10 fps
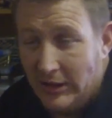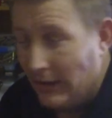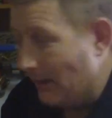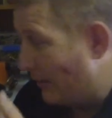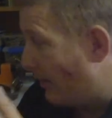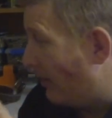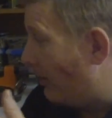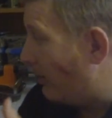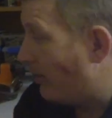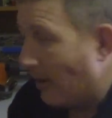and then,
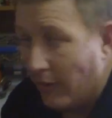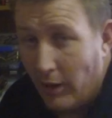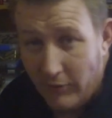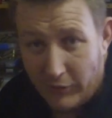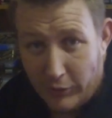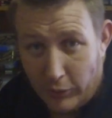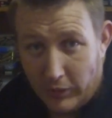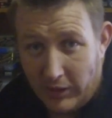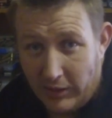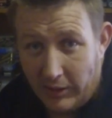you know, over
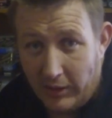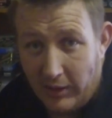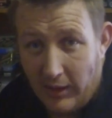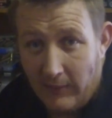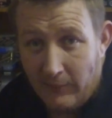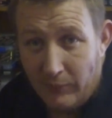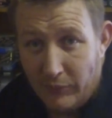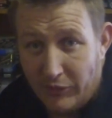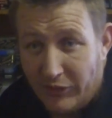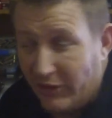torquing
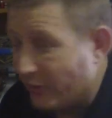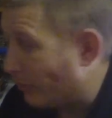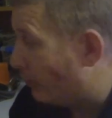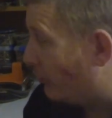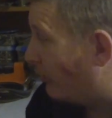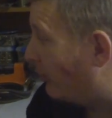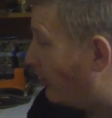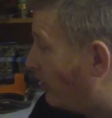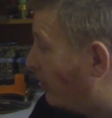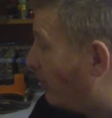the set screws on
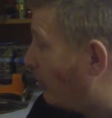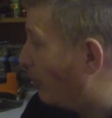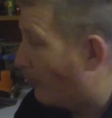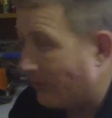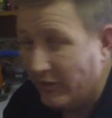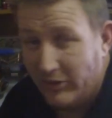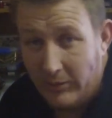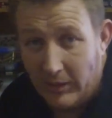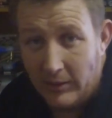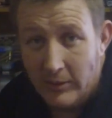the rings, you know,